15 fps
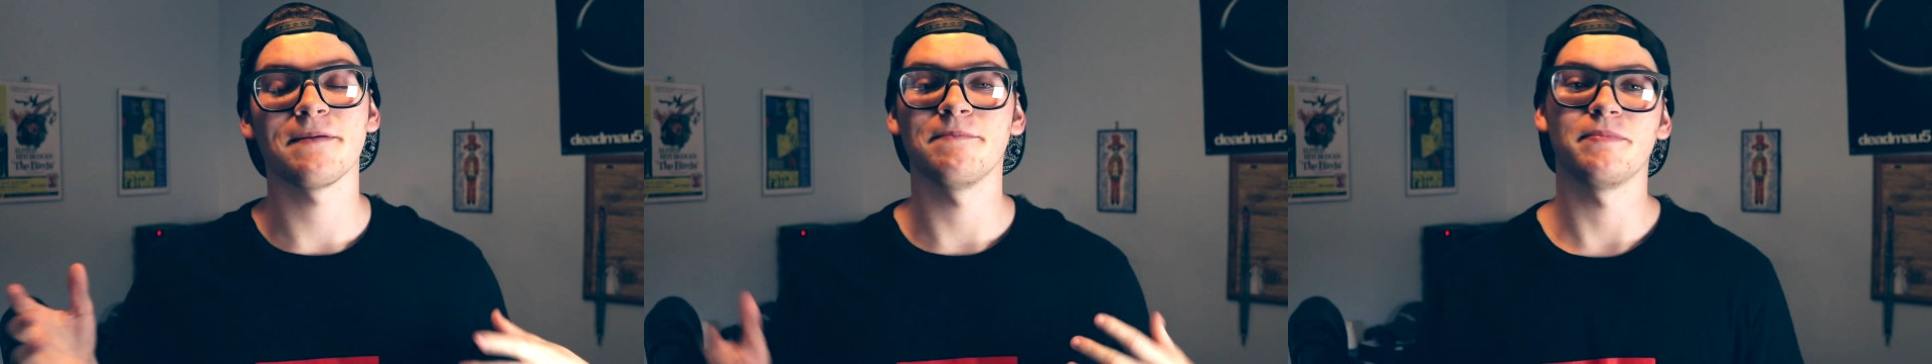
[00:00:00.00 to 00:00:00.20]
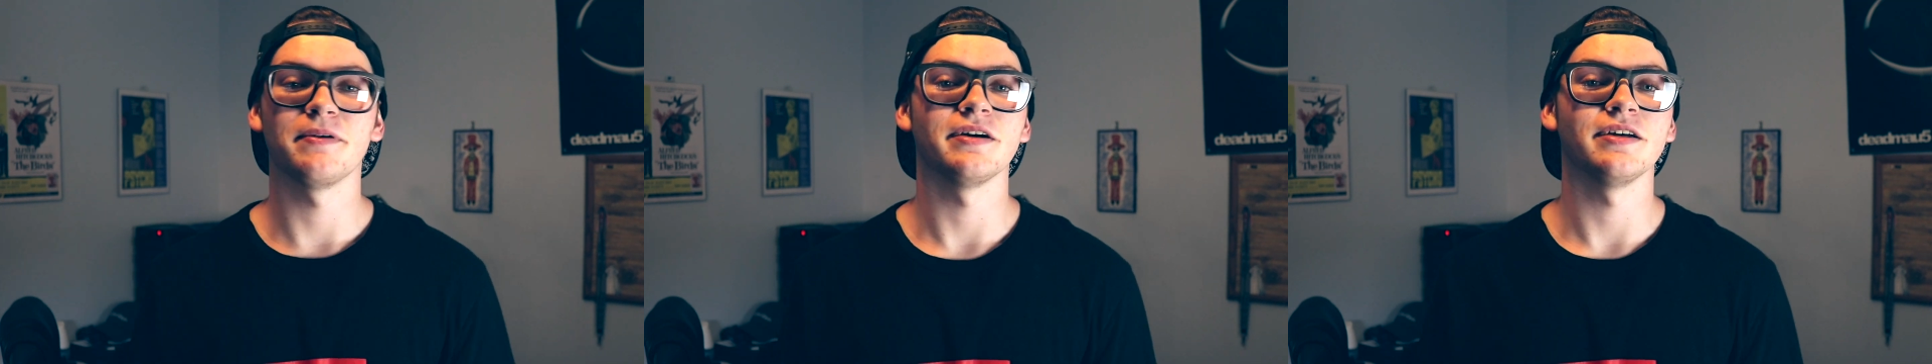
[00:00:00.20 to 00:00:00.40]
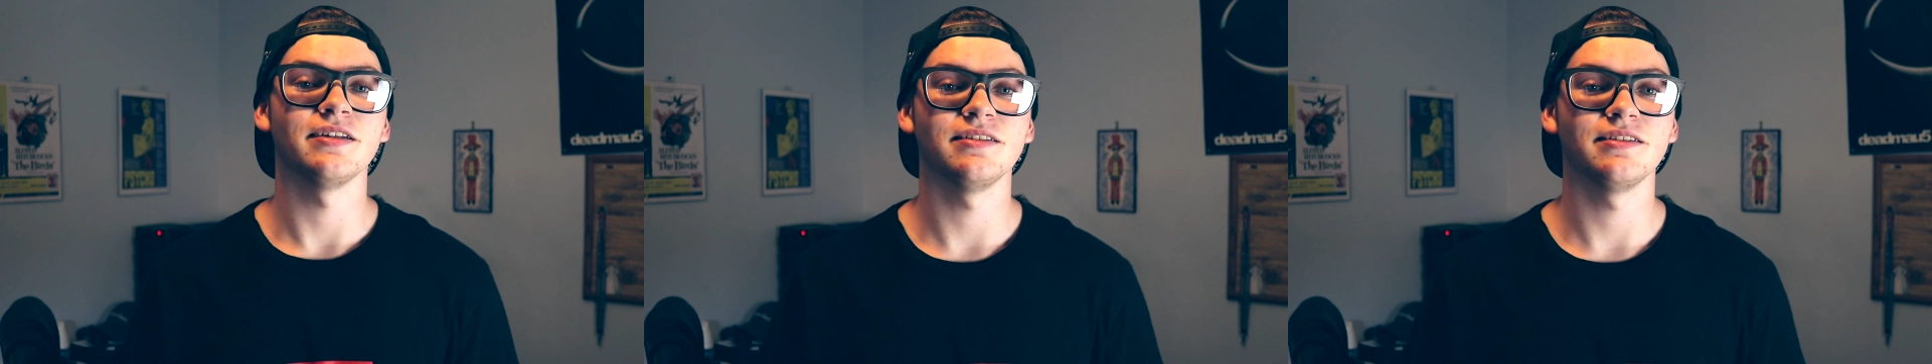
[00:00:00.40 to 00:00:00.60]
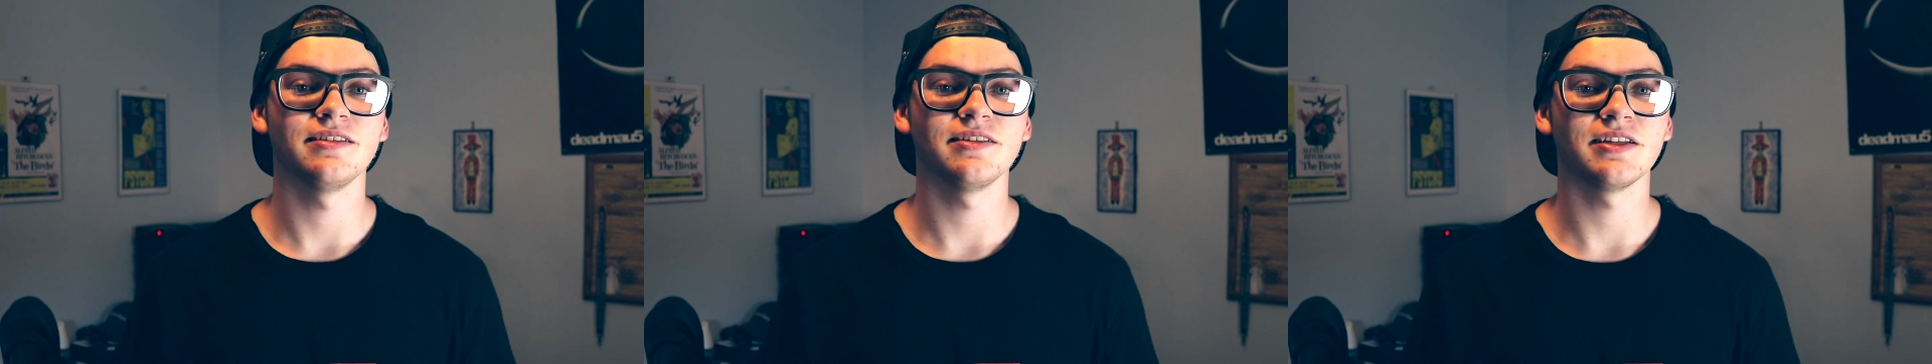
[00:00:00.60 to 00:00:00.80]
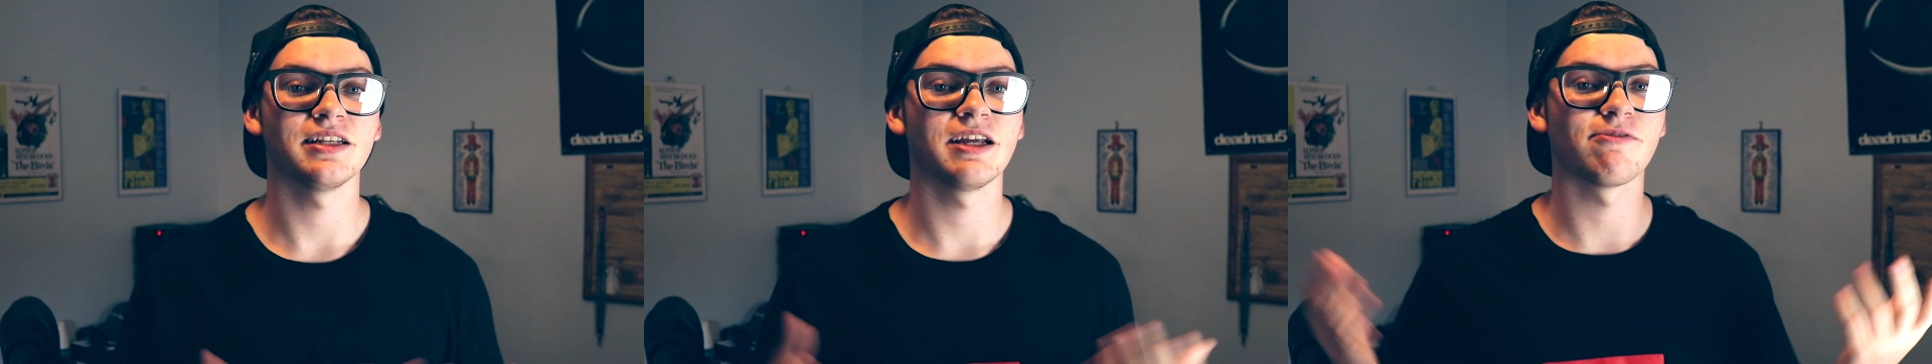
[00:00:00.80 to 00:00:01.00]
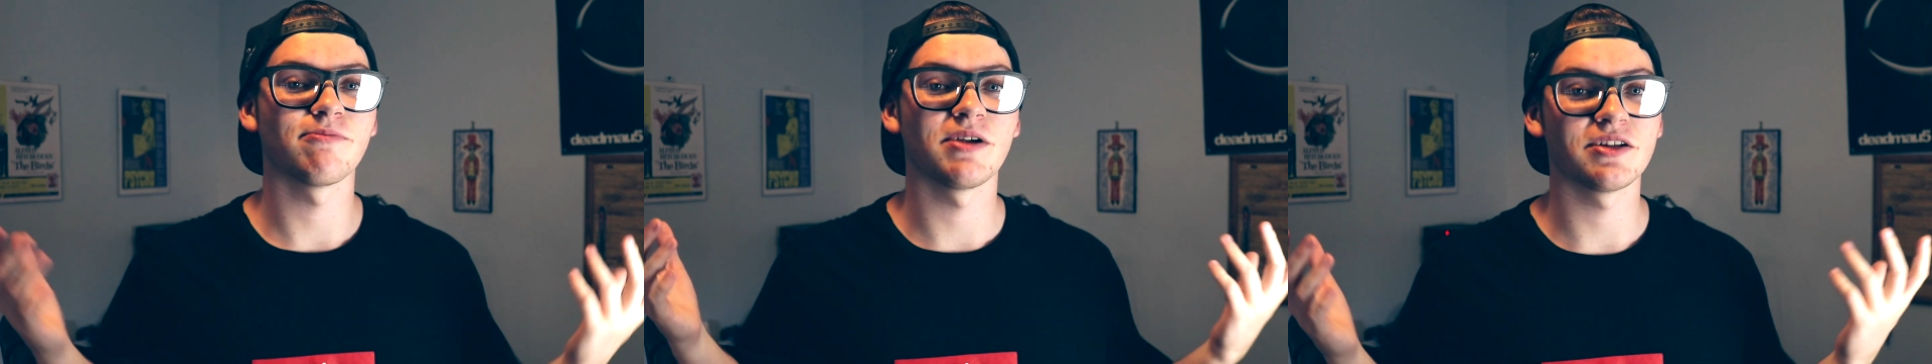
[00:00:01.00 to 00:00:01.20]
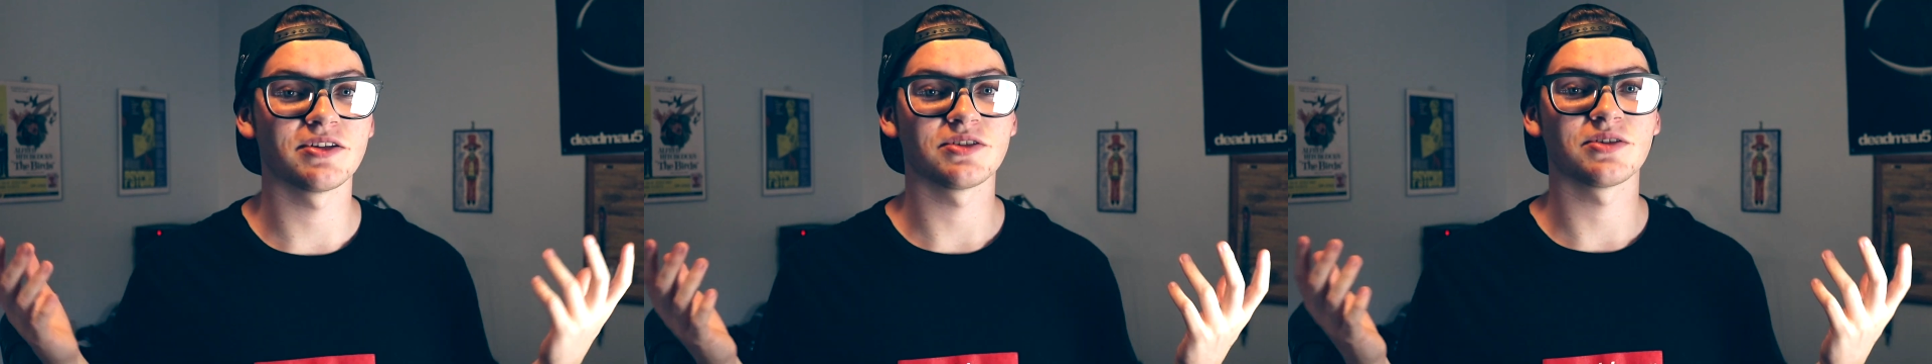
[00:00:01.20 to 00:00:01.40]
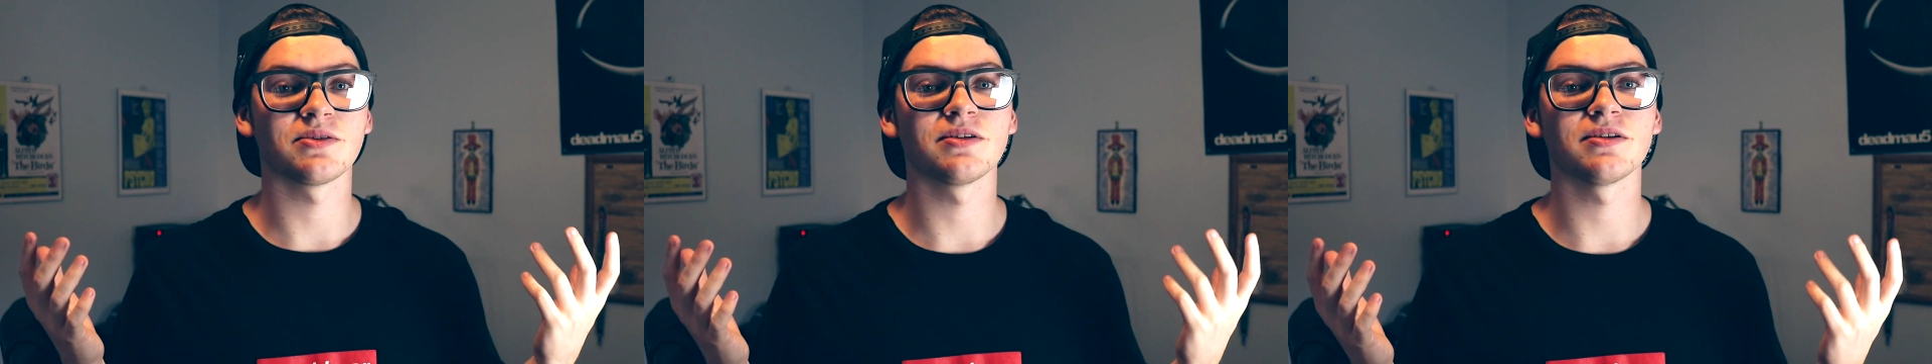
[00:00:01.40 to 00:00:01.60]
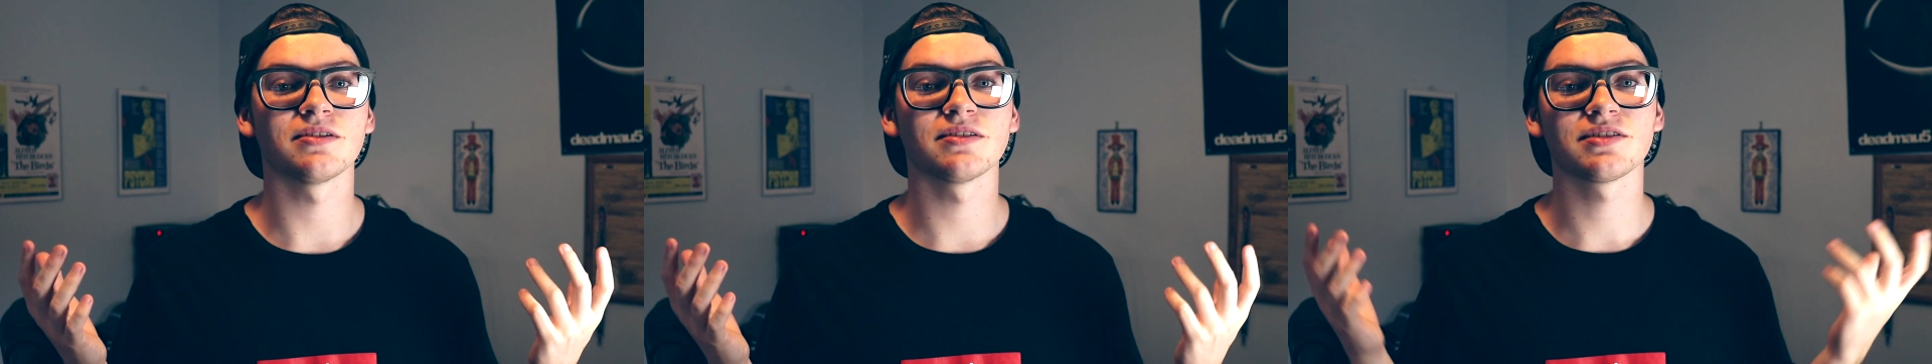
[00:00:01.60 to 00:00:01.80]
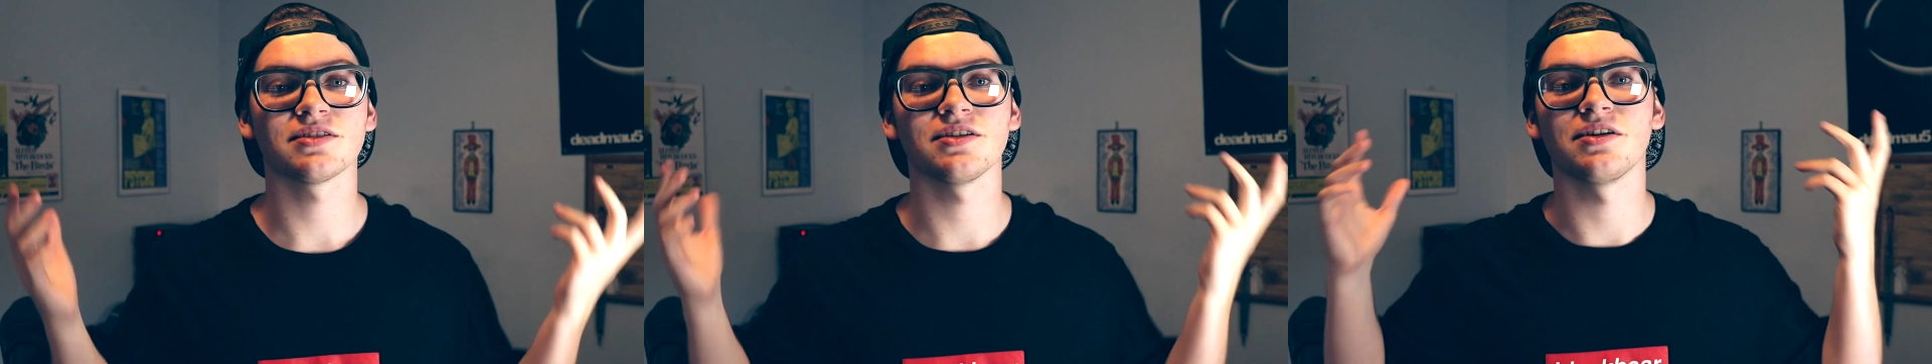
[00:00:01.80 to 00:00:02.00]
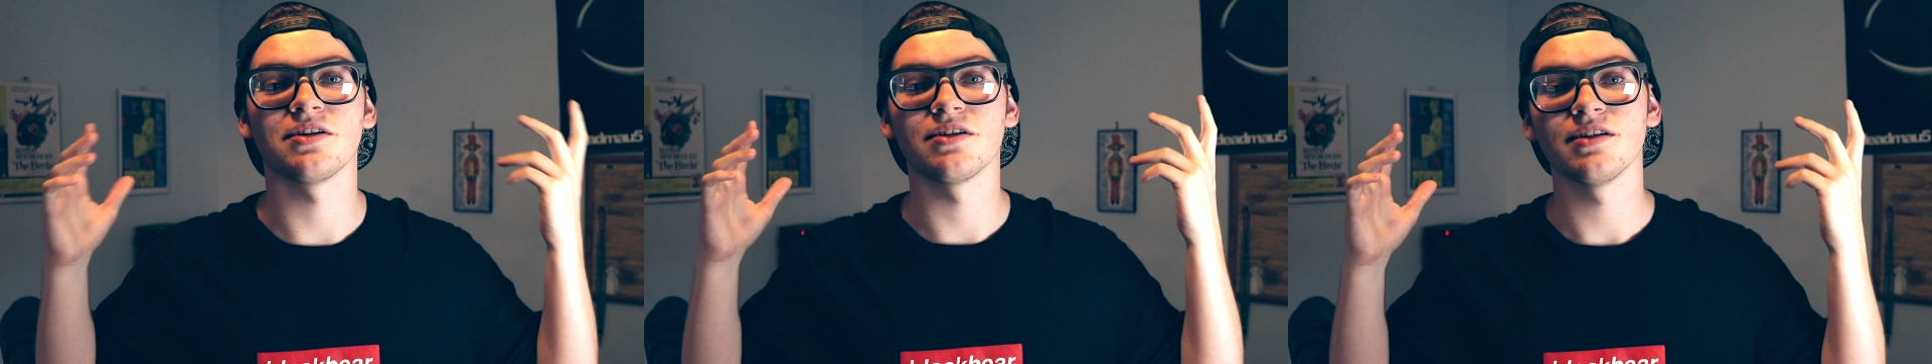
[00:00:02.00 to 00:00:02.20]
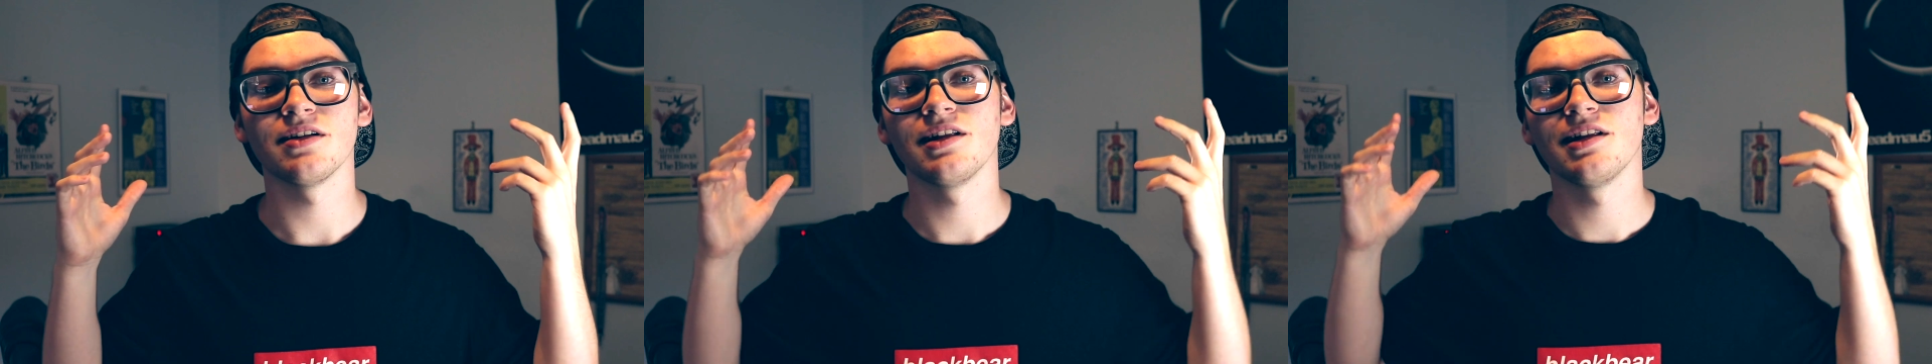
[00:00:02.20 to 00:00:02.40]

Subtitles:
but he never made a tutorial, so